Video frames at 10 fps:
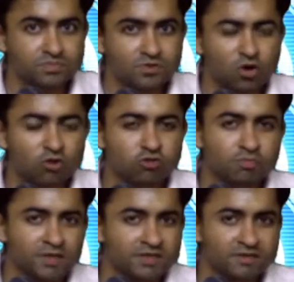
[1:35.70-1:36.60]
Also,
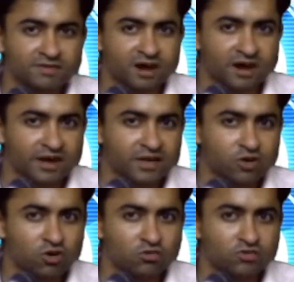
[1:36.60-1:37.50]
plus the Starling
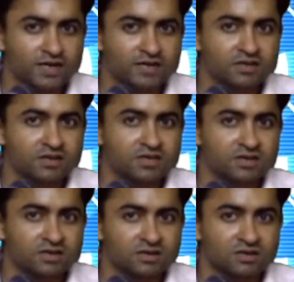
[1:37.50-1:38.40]
law that
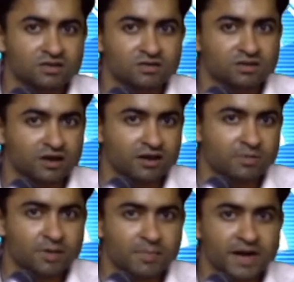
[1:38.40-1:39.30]
a
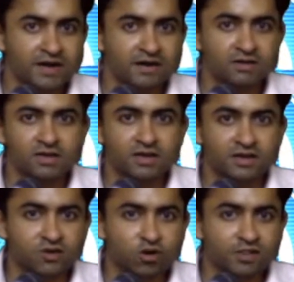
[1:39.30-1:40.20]
rubber band
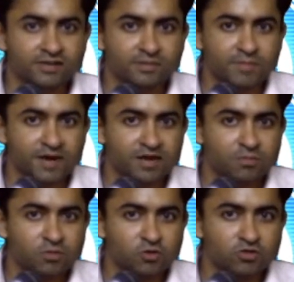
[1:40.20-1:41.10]
recoils depending
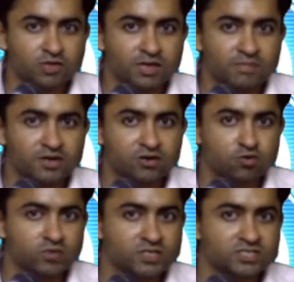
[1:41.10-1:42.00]
upon the limit to
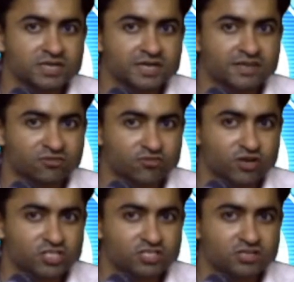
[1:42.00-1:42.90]
which it is
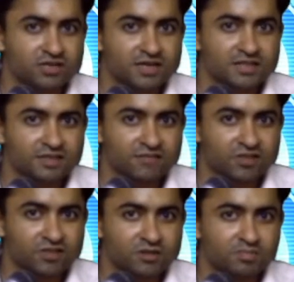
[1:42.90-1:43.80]
stretched. Thus,
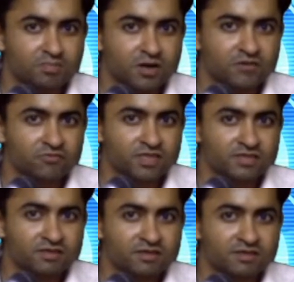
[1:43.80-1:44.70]
if the blood
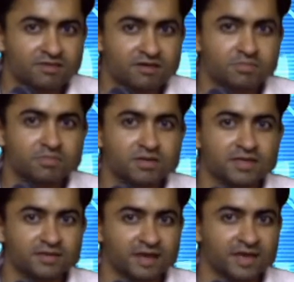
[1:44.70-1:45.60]
within the system
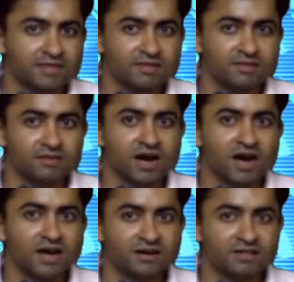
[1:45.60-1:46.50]
is less, the
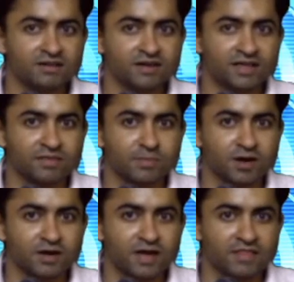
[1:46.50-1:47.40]
heart doesn't
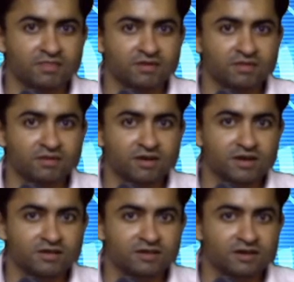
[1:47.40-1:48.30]
expand and thus
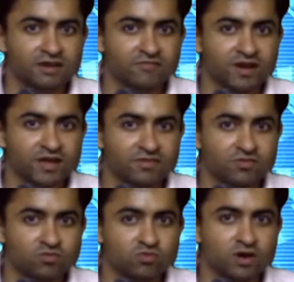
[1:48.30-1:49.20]
doesn't give rise
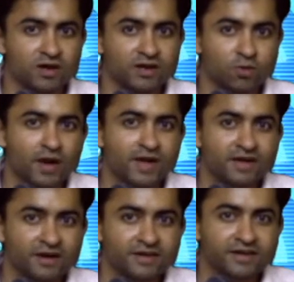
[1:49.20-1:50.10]
to a required
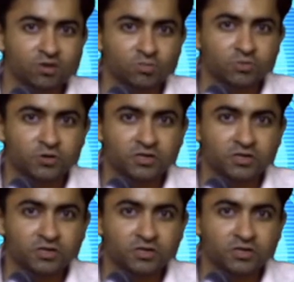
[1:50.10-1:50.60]
cardiac output.